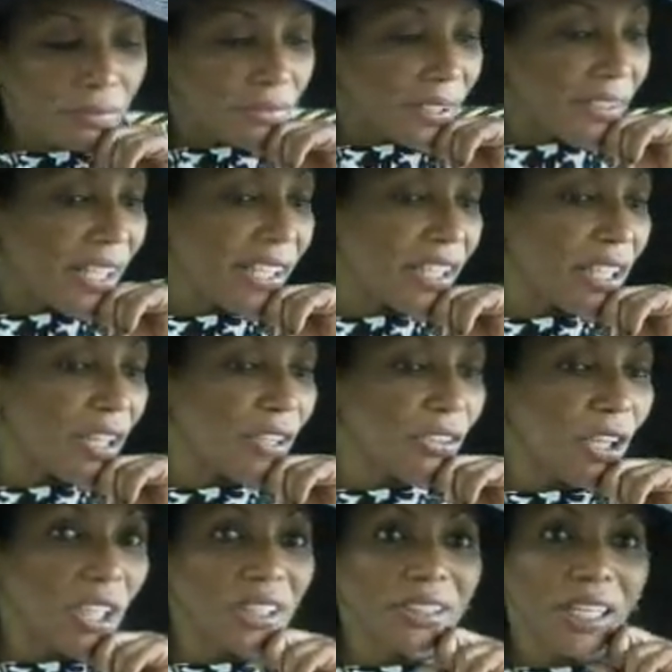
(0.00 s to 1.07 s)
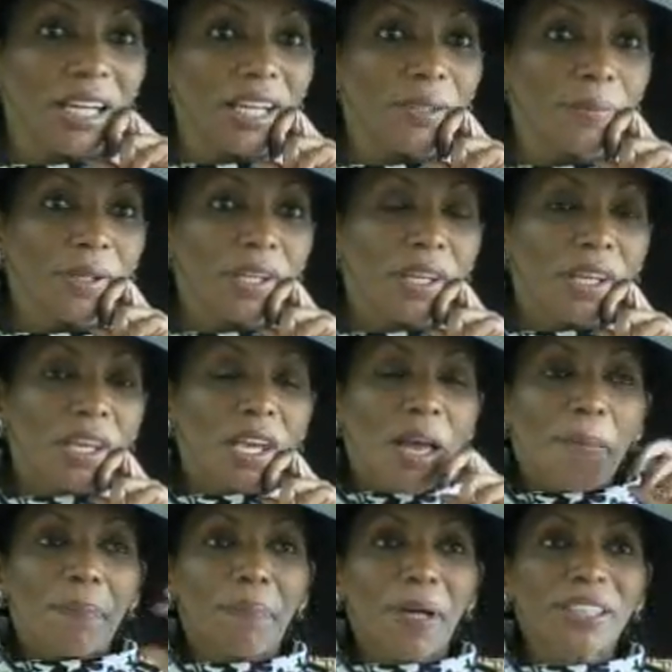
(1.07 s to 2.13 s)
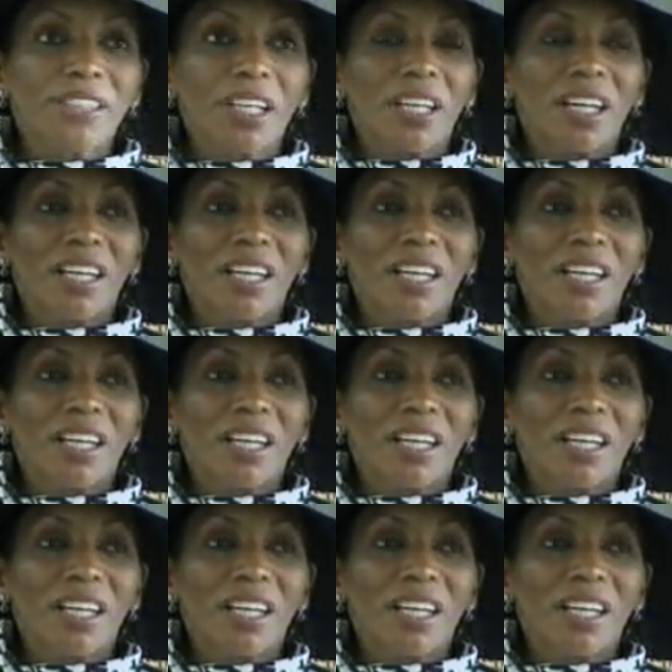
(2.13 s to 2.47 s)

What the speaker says: They close all the time. But